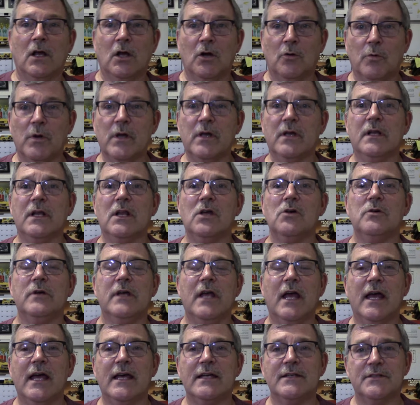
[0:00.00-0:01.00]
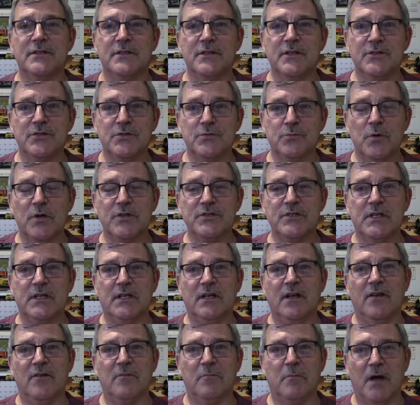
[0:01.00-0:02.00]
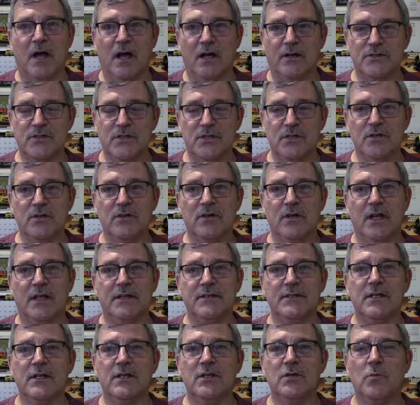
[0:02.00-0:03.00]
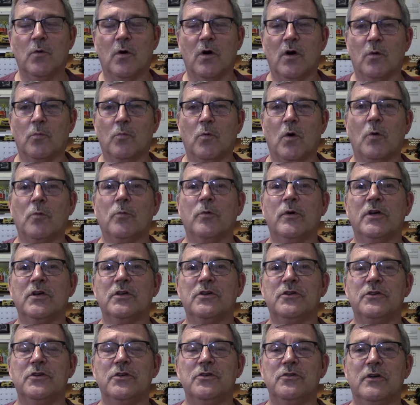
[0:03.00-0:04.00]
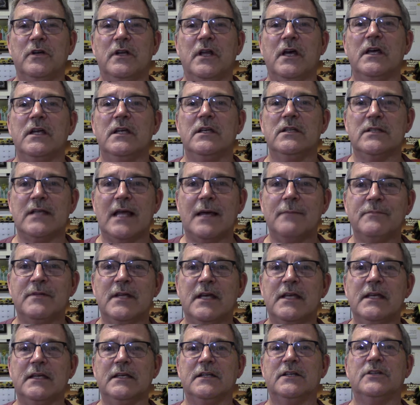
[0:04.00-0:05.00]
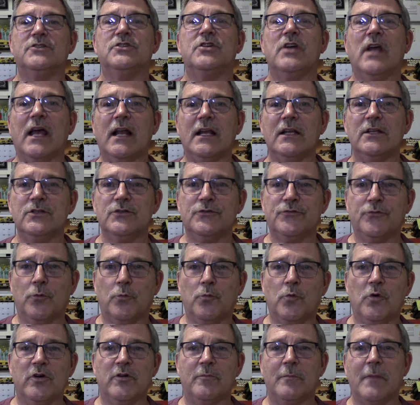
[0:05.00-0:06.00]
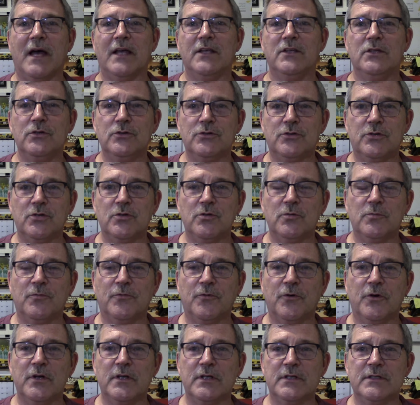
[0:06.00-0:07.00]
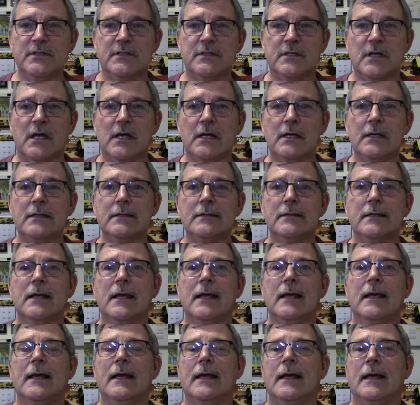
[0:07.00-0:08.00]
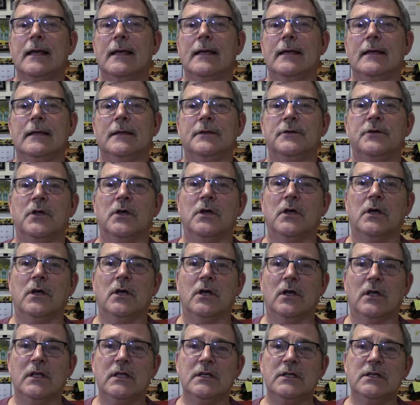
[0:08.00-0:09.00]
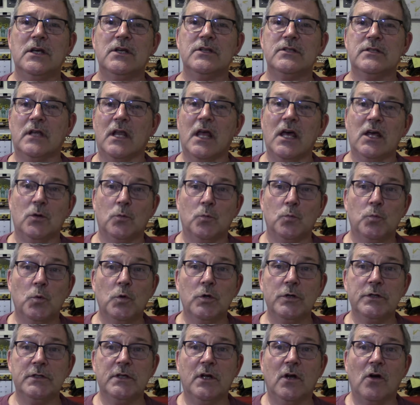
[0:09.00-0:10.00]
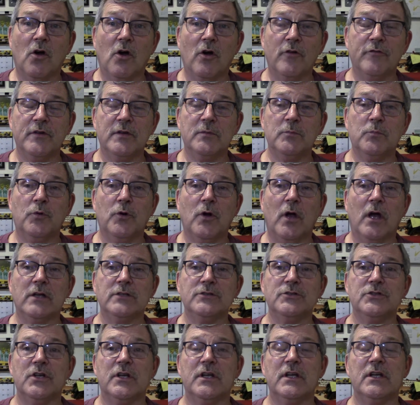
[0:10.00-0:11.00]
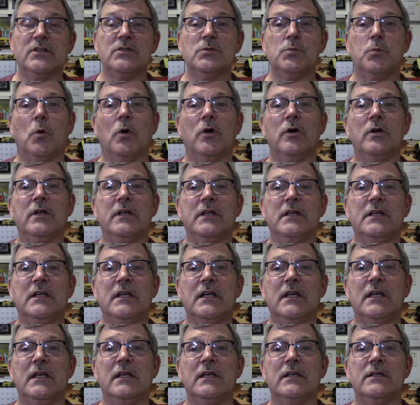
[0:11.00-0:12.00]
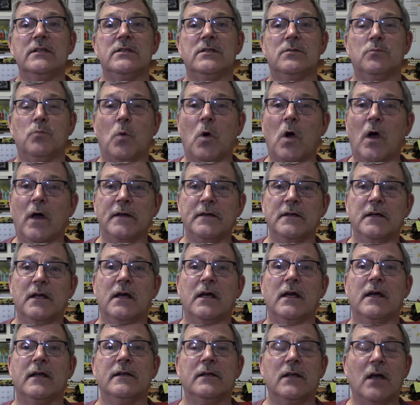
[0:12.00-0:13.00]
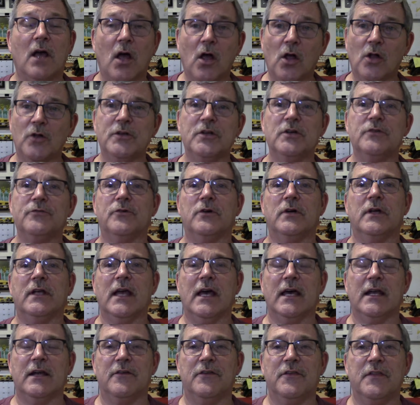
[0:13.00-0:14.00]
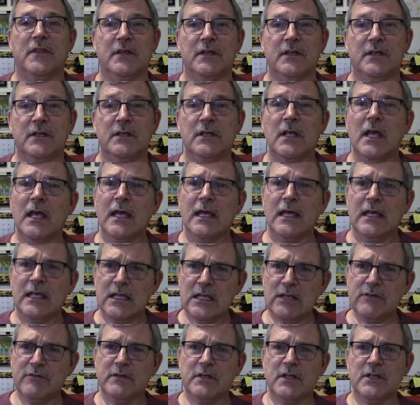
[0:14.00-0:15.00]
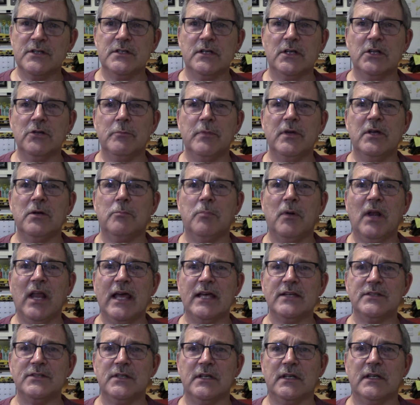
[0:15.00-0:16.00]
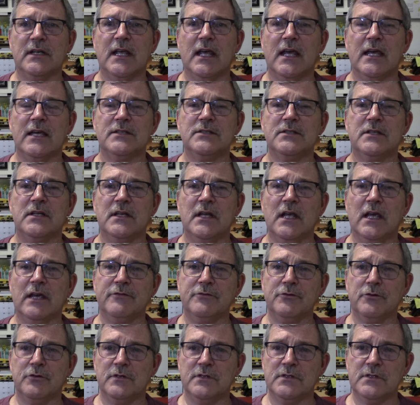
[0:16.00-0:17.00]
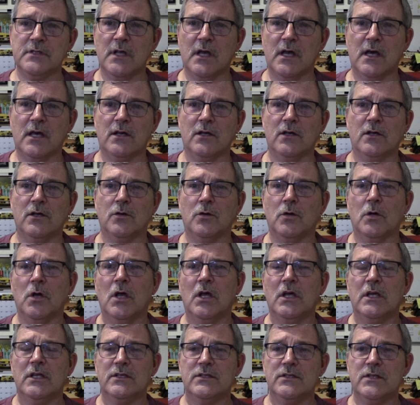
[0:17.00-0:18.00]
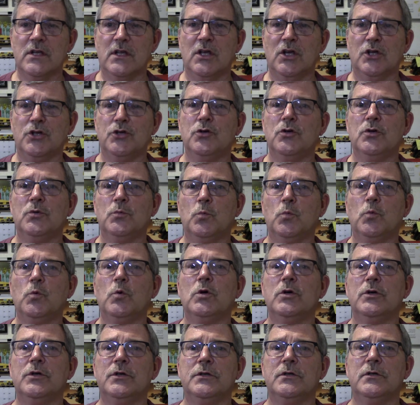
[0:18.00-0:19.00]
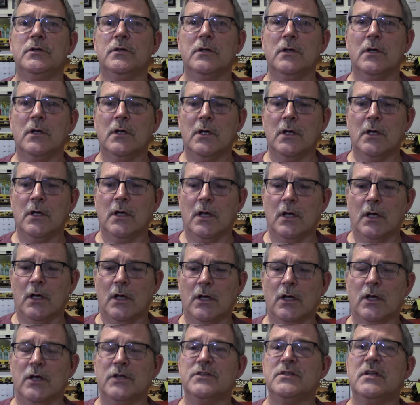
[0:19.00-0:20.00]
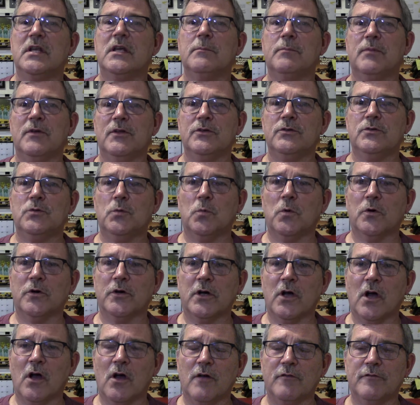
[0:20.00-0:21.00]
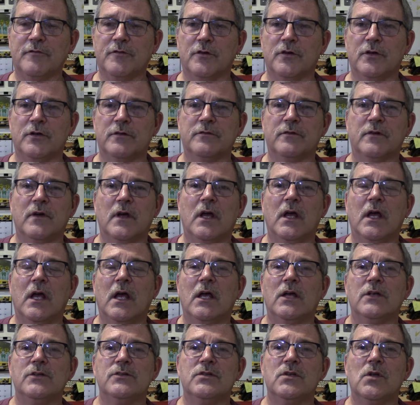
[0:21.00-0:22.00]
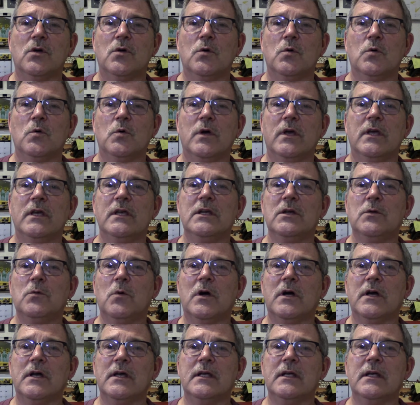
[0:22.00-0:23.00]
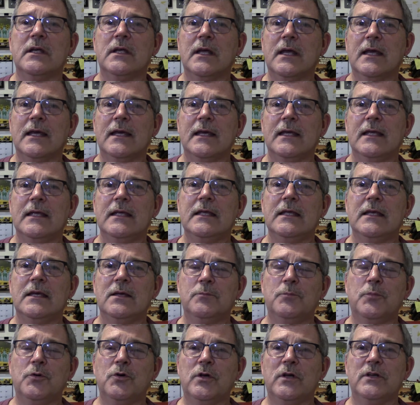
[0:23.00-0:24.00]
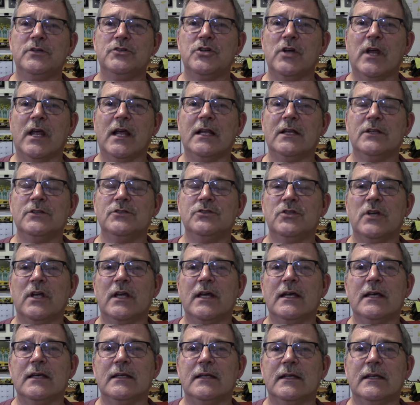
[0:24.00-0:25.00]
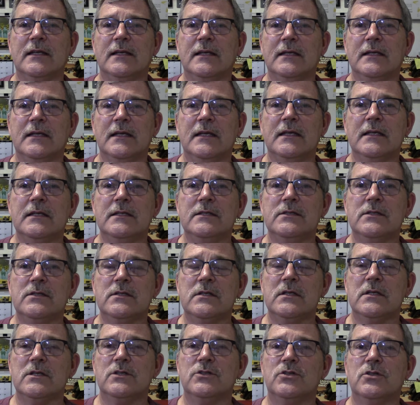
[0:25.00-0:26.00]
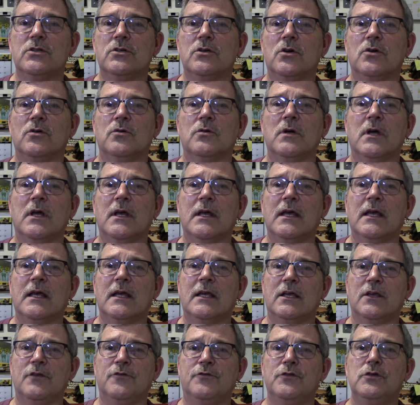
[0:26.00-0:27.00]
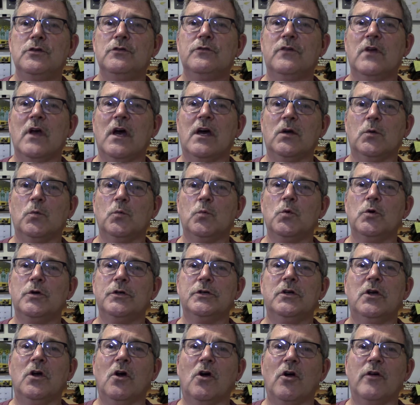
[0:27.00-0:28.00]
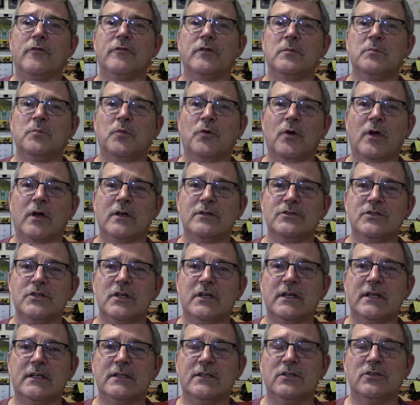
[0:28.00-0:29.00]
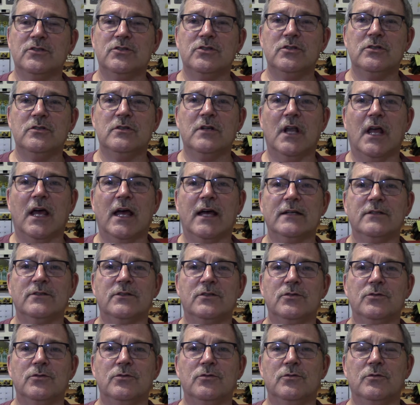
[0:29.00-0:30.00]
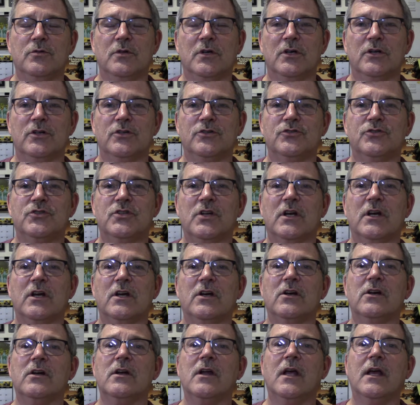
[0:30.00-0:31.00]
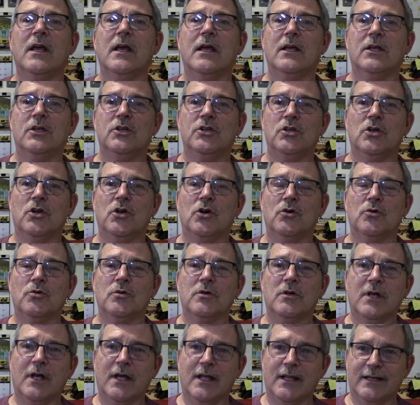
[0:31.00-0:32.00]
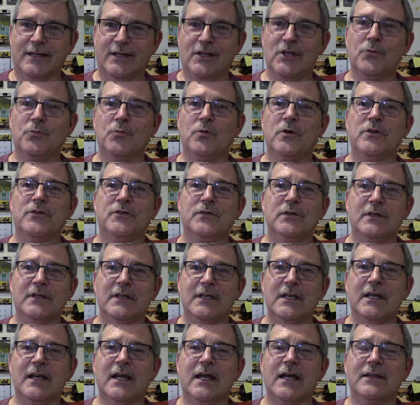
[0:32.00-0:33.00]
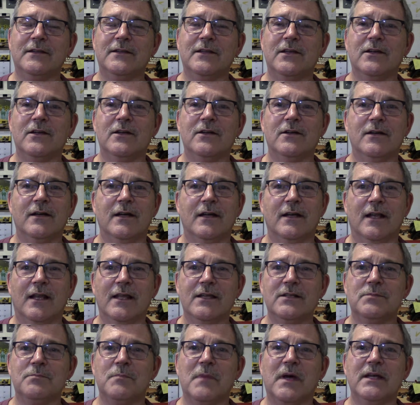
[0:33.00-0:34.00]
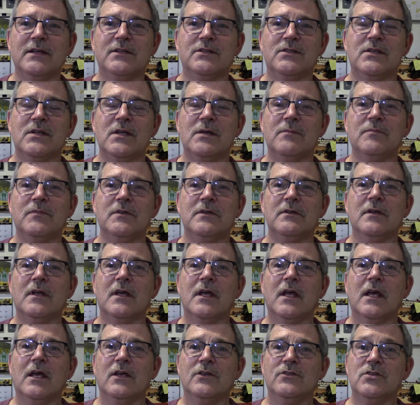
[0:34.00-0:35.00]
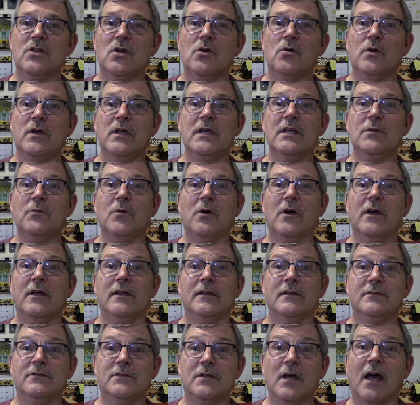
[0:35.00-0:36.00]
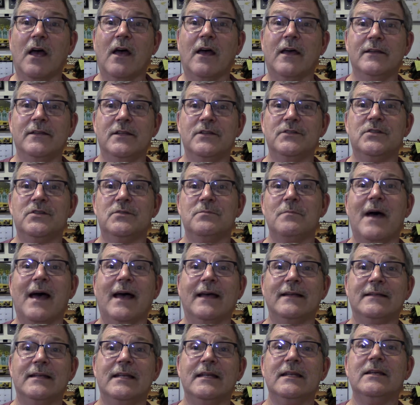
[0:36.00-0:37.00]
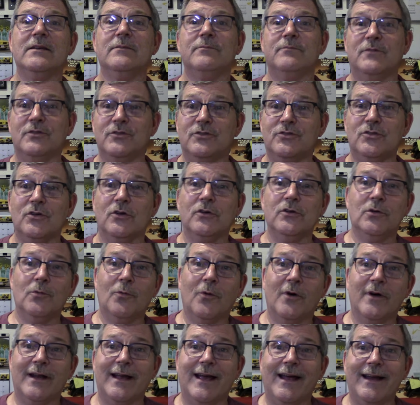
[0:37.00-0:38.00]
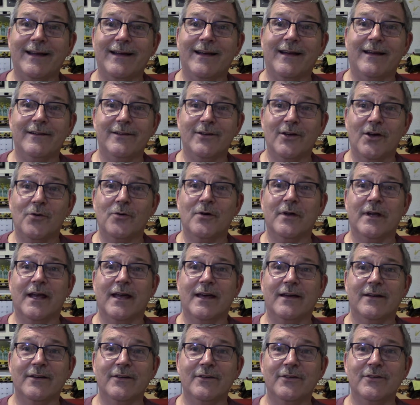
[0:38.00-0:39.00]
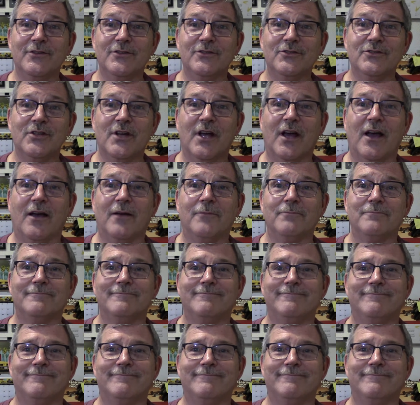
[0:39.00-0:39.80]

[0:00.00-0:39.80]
Well, hello guys, and this is Rusty Glovebox here, and I tell you what, what we're going to do today is I'm taking a challenge for one of my YouTube friends, Todd, and uh, he does a lot of wood carving projects, whirly gigs, whatnot, all different kind of thing. Even does a little bit of plastic casting after he's got a, say, a good wood uh, template to work off of. So anyway, he had put a challenge out, and he says, you know, if you've got a wood carving project that you'd like to uh, share, you know, get with it, get out there, and let's make something. So anyway, Todd, this is my attempt to show you what I got going out here in the shop.